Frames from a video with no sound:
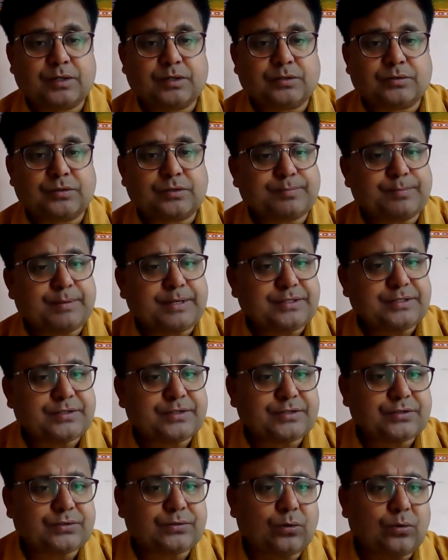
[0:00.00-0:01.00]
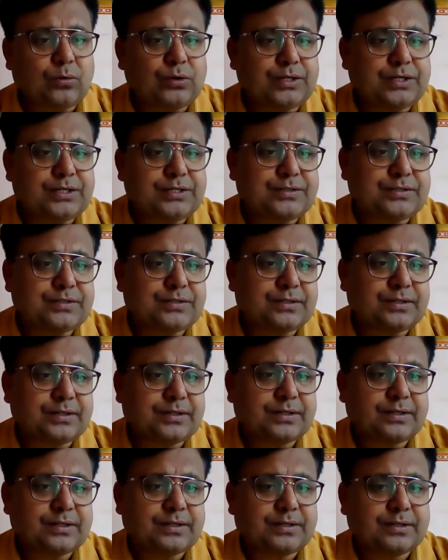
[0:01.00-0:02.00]
So Spencer's goal is
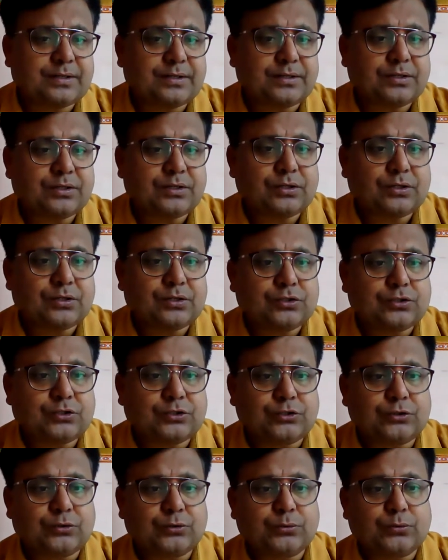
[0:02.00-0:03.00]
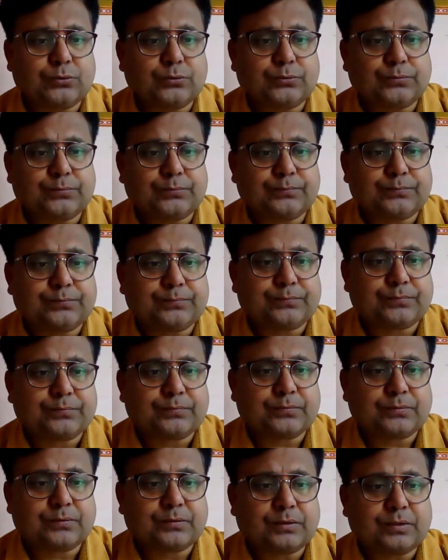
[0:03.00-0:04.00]
to
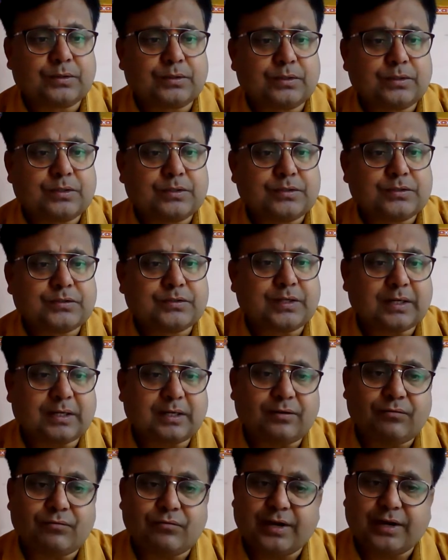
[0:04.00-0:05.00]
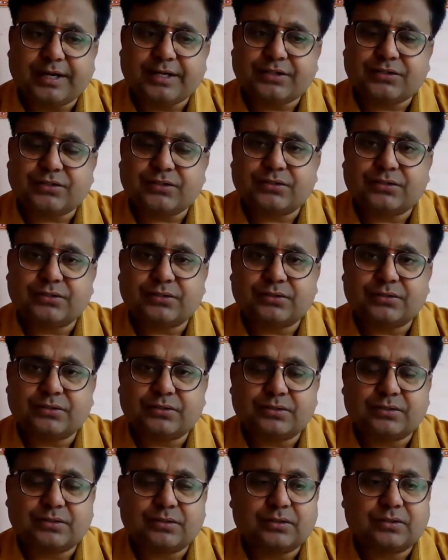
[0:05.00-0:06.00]
circumvent
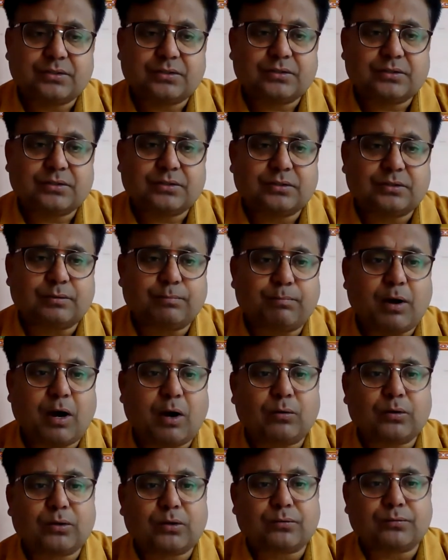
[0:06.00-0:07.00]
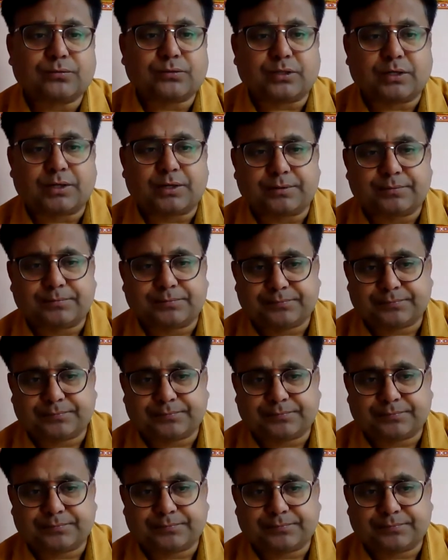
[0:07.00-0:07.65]
the power of time,